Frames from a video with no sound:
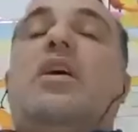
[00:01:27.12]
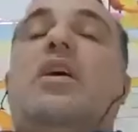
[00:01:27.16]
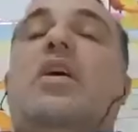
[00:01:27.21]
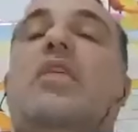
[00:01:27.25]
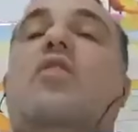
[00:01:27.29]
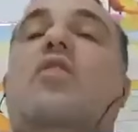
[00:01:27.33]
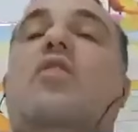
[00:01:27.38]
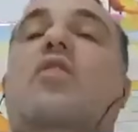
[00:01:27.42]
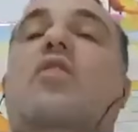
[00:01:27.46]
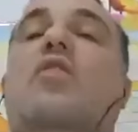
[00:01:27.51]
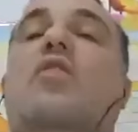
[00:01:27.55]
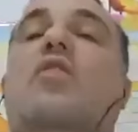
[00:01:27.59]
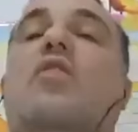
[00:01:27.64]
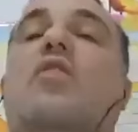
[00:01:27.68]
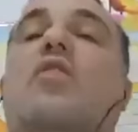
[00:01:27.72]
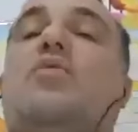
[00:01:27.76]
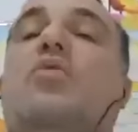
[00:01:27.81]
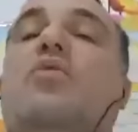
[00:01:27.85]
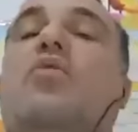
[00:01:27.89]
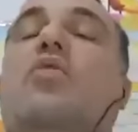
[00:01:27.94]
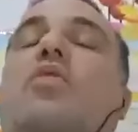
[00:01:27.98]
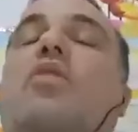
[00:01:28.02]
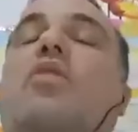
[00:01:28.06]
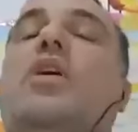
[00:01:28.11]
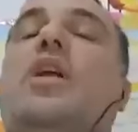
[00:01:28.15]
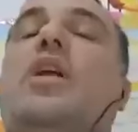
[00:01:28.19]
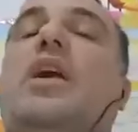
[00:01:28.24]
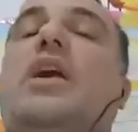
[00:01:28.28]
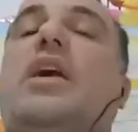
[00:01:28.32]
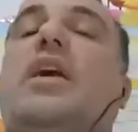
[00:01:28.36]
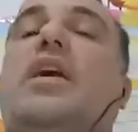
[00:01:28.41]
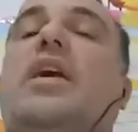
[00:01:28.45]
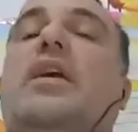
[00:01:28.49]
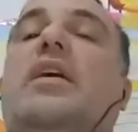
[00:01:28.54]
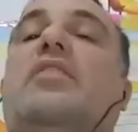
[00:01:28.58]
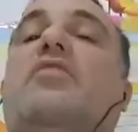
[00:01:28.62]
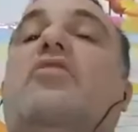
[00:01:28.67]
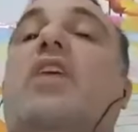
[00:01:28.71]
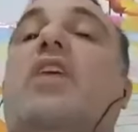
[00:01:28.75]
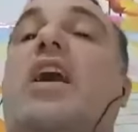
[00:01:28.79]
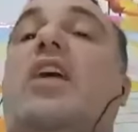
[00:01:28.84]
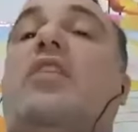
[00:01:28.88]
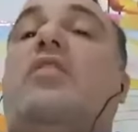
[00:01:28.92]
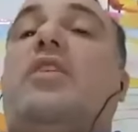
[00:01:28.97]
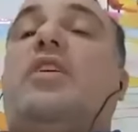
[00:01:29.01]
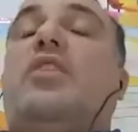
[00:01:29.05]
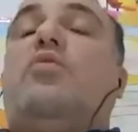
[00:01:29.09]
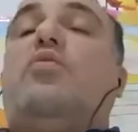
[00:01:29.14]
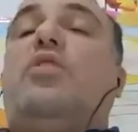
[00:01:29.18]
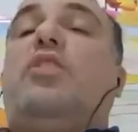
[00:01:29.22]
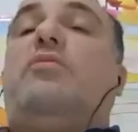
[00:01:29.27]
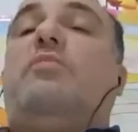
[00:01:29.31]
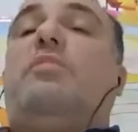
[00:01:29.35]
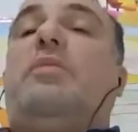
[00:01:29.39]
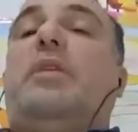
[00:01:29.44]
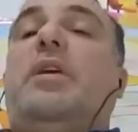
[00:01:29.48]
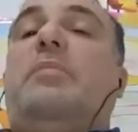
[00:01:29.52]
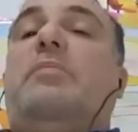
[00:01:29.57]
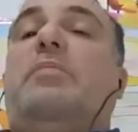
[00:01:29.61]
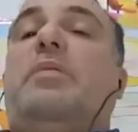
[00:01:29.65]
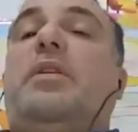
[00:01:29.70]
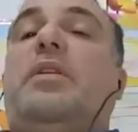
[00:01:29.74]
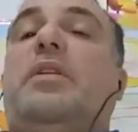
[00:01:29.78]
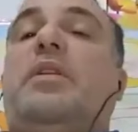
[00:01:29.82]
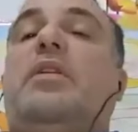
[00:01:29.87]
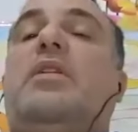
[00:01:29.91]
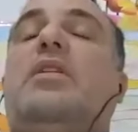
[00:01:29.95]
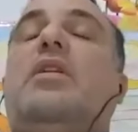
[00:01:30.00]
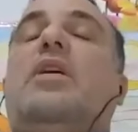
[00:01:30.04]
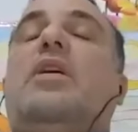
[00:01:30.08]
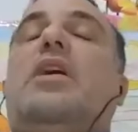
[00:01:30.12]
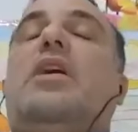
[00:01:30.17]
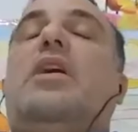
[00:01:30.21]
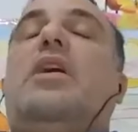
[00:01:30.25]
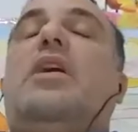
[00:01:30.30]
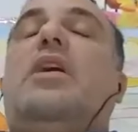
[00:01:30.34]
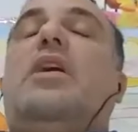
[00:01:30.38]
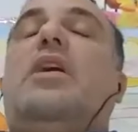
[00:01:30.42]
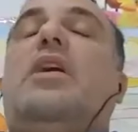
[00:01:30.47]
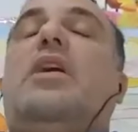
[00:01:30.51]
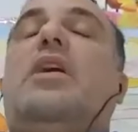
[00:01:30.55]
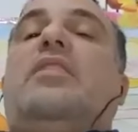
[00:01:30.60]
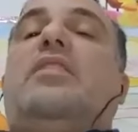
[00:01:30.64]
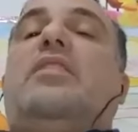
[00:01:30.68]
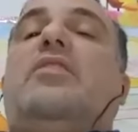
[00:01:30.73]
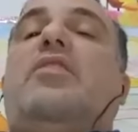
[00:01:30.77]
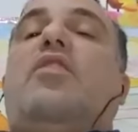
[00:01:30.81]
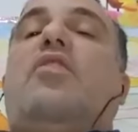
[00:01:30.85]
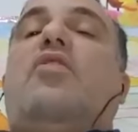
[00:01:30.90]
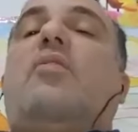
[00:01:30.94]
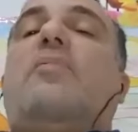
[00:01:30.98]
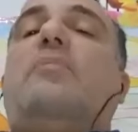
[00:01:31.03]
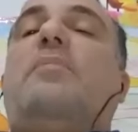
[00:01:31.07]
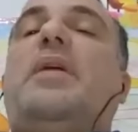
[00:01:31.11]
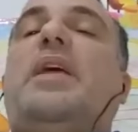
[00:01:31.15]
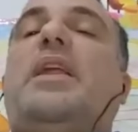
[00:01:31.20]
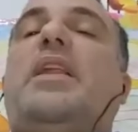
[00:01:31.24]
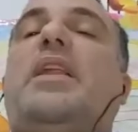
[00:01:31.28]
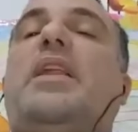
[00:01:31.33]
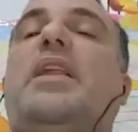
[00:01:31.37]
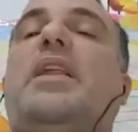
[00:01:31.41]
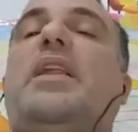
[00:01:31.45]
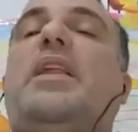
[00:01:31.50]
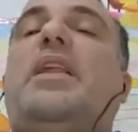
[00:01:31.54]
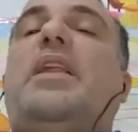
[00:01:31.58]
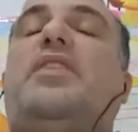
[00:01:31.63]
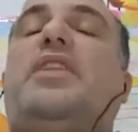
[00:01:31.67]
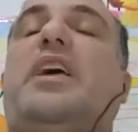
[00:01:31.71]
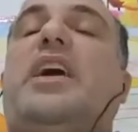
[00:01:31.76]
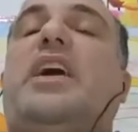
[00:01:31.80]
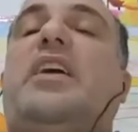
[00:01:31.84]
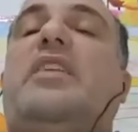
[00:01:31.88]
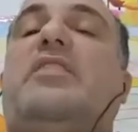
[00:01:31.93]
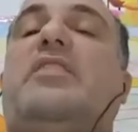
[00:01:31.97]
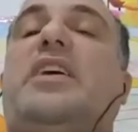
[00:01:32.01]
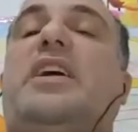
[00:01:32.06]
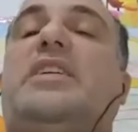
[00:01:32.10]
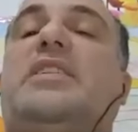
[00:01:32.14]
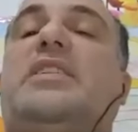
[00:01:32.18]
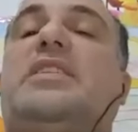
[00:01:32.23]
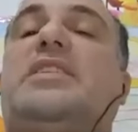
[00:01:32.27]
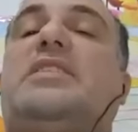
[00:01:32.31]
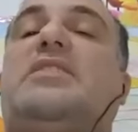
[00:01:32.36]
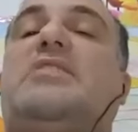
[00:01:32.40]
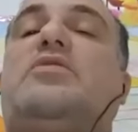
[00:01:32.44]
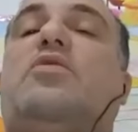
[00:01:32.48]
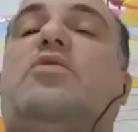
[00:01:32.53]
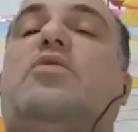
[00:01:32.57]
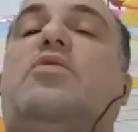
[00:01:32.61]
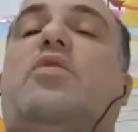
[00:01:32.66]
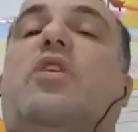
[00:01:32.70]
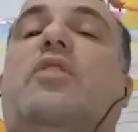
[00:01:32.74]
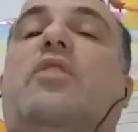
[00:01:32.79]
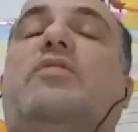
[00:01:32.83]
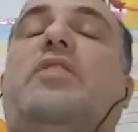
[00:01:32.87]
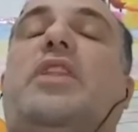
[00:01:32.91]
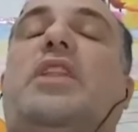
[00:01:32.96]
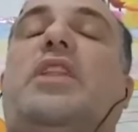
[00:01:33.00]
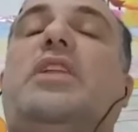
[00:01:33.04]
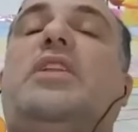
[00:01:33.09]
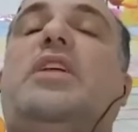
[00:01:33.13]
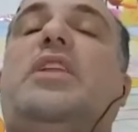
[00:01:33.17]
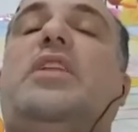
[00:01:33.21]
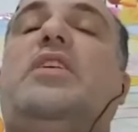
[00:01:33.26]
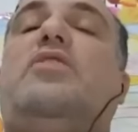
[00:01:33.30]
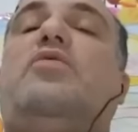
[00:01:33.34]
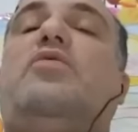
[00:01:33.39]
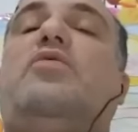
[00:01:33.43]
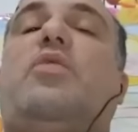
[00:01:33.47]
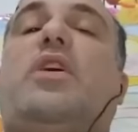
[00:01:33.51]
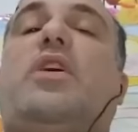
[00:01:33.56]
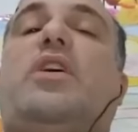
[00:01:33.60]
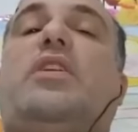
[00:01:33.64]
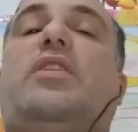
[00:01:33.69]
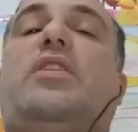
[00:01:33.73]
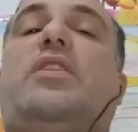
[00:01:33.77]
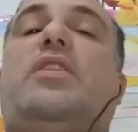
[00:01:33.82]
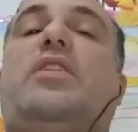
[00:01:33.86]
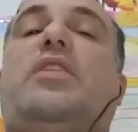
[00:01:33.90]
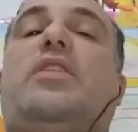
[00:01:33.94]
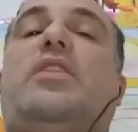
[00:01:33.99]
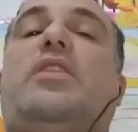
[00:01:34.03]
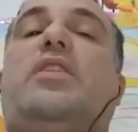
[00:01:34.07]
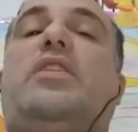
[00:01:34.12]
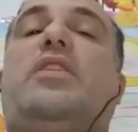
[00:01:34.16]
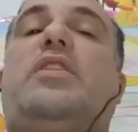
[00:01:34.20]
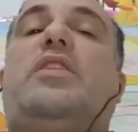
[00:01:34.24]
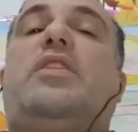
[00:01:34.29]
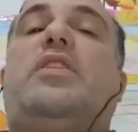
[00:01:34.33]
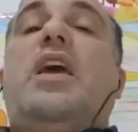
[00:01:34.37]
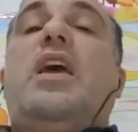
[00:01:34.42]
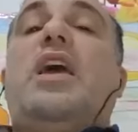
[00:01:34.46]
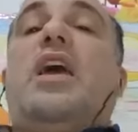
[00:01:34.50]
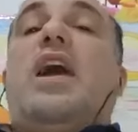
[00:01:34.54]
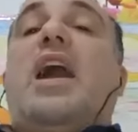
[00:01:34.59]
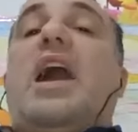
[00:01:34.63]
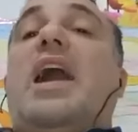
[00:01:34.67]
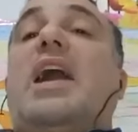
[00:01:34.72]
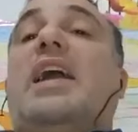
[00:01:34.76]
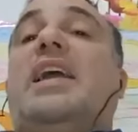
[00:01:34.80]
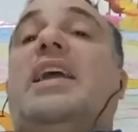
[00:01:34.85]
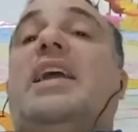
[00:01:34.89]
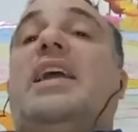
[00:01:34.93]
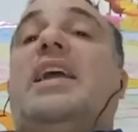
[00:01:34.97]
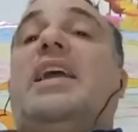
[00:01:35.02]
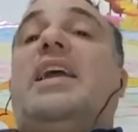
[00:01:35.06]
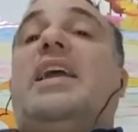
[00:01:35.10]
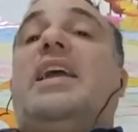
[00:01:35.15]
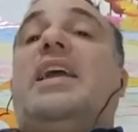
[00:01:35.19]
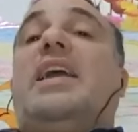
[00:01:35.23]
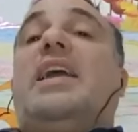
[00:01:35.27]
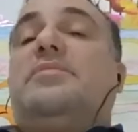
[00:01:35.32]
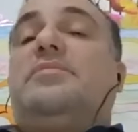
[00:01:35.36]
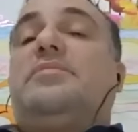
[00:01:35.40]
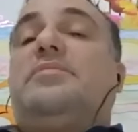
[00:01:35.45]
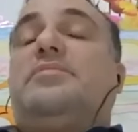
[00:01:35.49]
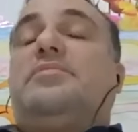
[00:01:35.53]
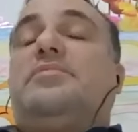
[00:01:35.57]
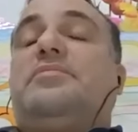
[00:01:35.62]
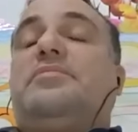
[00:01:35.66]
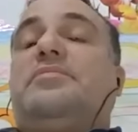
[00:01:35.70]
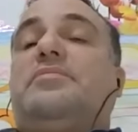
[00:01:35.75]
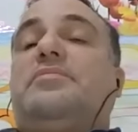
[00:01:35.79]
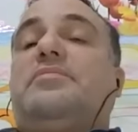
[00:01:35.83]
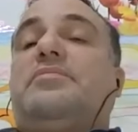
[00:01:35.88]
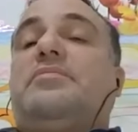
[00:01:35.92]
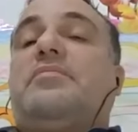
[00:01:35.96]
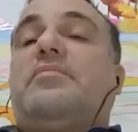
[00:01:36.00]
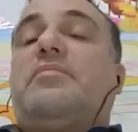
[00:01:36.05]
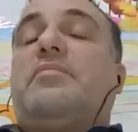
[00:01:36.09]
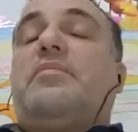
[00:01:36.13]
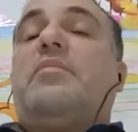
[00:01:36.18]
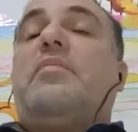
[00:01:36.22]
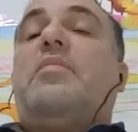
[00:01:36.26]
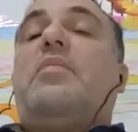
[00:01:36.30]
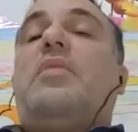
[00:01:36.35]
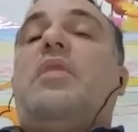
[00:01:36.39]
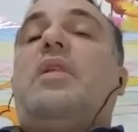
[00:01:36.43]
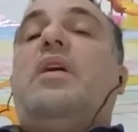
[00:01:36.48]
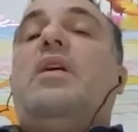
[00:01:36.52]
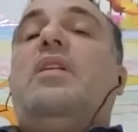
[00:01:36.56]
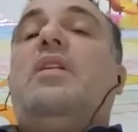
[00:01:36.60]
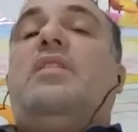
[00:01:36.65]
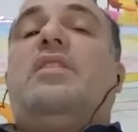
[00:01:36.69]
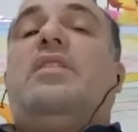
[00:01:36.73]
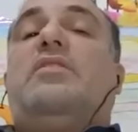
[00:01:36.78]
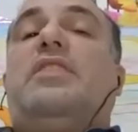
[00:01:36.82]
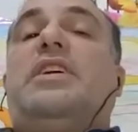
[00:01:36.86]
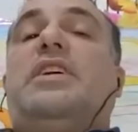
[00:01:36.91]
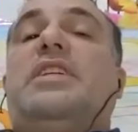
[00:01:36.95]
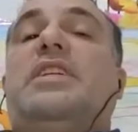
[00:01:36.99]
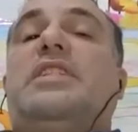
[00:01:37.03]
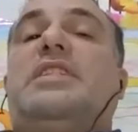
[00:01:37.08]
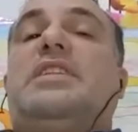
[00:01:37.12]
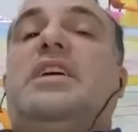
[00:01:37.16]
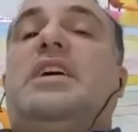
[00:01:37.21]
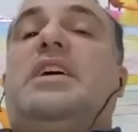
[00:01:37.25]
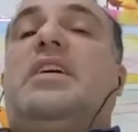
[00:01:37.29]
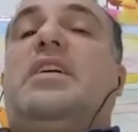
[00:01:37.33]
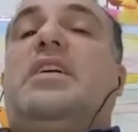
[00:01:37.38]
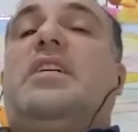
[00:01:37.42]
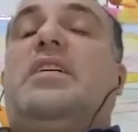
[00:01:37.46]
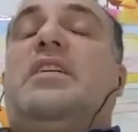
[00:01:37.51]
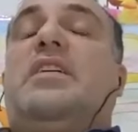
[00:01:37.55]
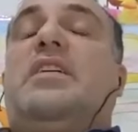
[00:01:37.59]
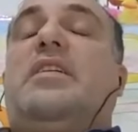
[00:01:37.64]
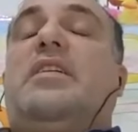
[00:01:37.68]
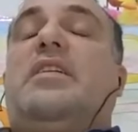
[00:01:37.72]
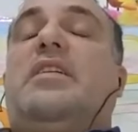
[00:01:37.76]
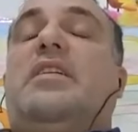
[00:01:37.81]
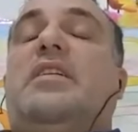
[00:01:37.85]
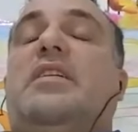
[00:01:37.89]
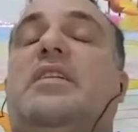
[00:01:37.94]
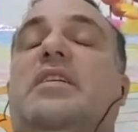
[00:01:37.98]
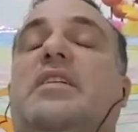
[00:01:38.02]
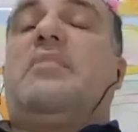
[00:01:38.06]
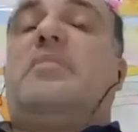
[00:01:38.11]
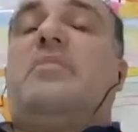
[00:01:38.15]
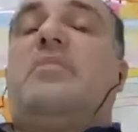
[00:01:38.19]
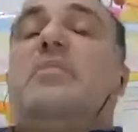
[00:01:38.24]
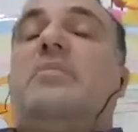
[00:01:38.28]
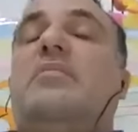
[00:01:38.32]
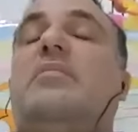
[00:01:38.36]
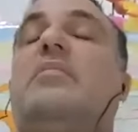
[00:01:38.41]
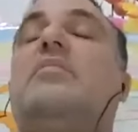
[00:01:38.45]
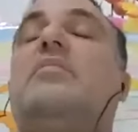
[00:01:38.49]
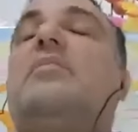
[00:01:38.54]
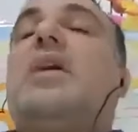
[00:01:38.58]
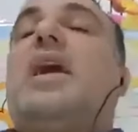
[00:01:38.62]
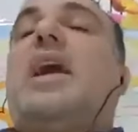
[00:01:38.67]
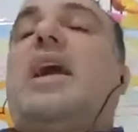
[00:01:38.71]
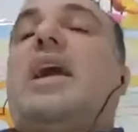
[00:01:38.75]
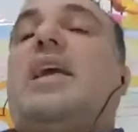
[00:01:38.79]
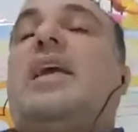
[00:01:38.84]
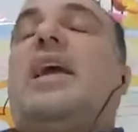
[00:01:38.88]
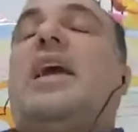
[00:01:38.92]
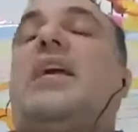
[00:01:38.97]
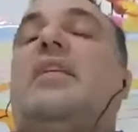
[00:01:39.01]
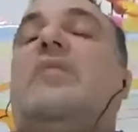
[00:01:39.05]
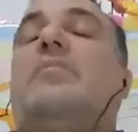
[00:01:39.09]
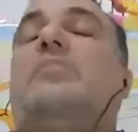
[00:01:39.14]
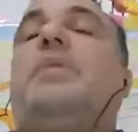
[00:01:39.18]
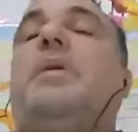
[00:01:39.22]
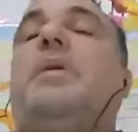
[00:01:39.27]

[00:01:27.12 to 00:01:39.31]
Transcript: or much more uh, crowded with people and or completely different areas. So obviously they need to work differently. Again, there is um, again